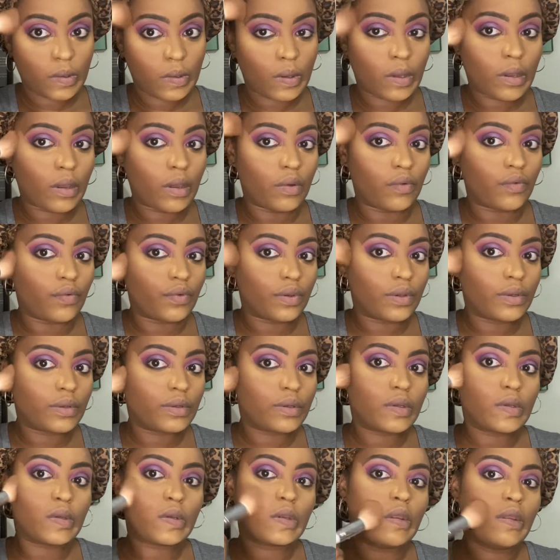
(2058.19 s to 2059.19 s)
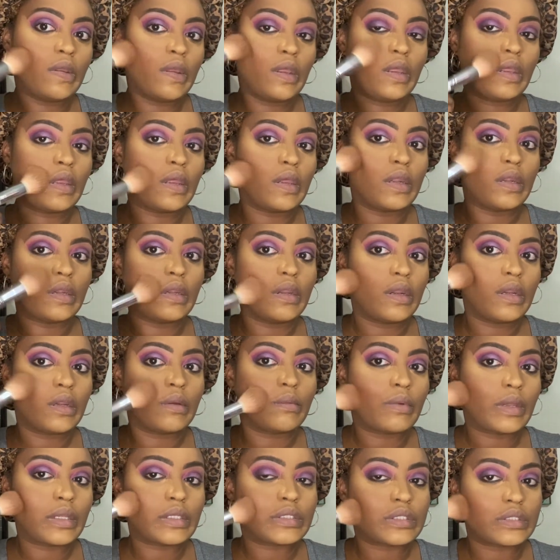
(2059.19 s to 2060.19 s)
COVID. I ain't get none of
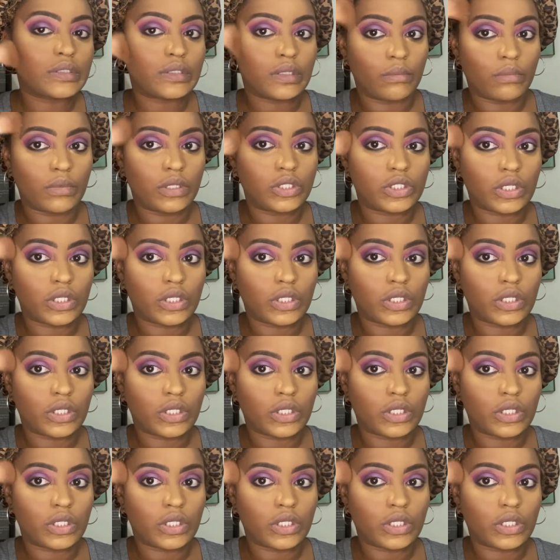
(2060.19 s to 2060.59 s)
my stimmy